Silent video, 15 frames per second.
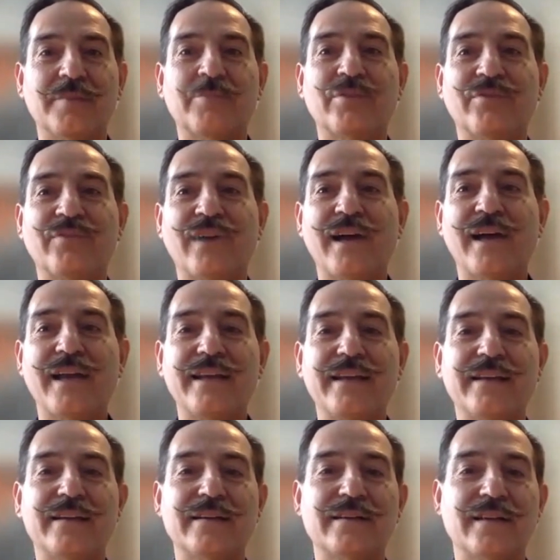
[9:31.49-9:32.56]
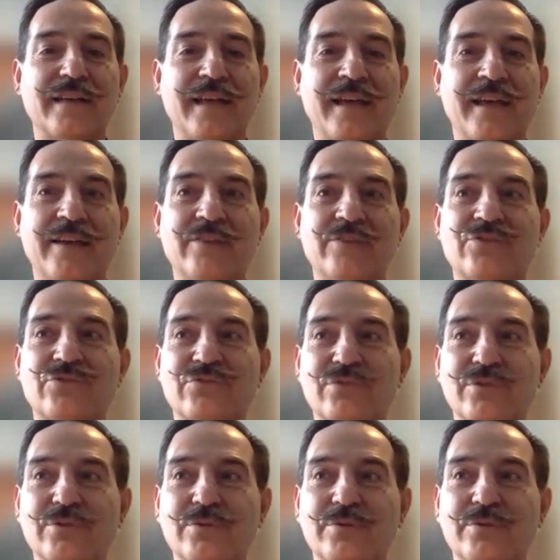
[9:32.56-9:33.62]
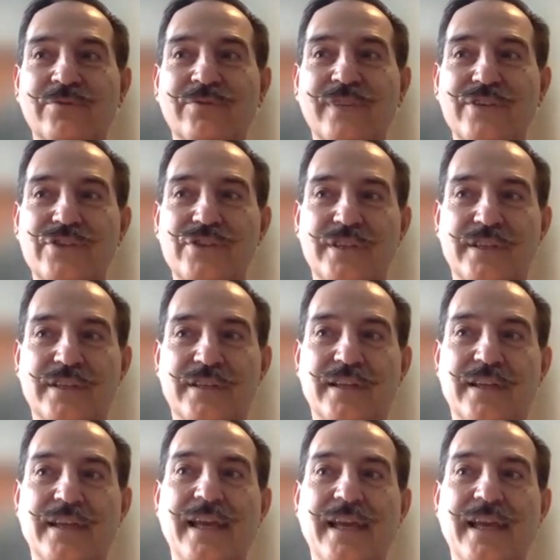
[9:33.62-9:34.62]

providing a true vision